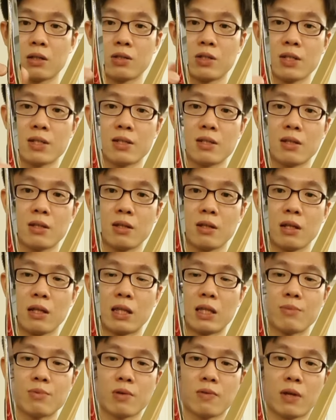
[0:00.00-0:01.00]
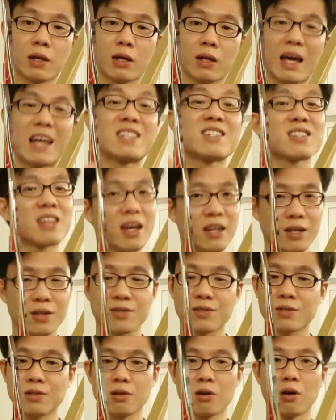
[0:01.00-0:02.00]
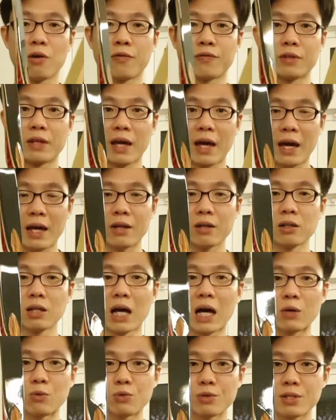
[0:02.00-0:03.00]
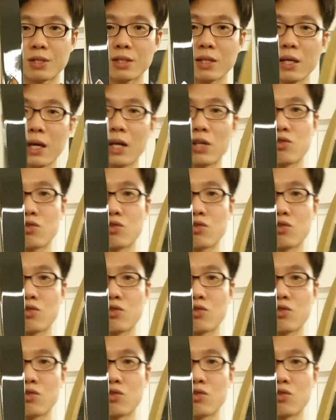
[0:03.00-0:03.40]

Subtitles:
just in terms of like aesthetics of the handle, I would say